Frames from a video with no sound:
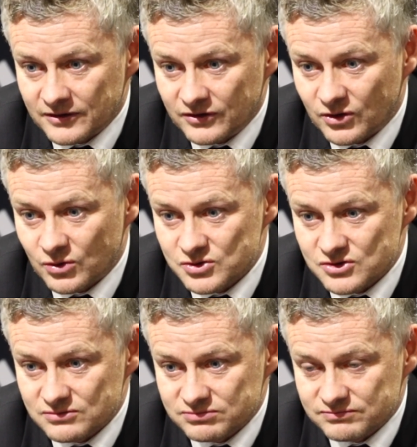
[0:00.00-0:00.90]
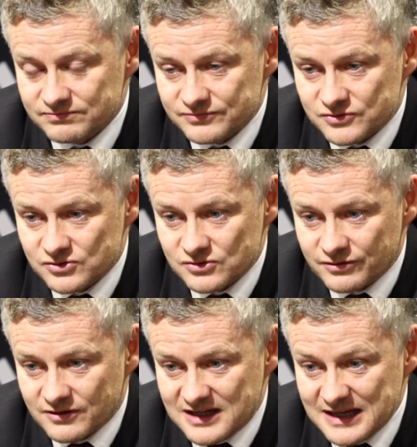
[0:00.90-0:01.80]
knows to
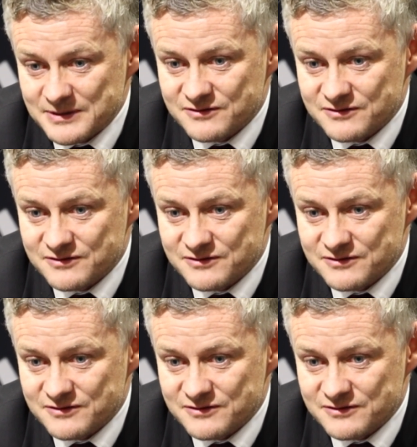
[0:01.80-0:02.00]
keep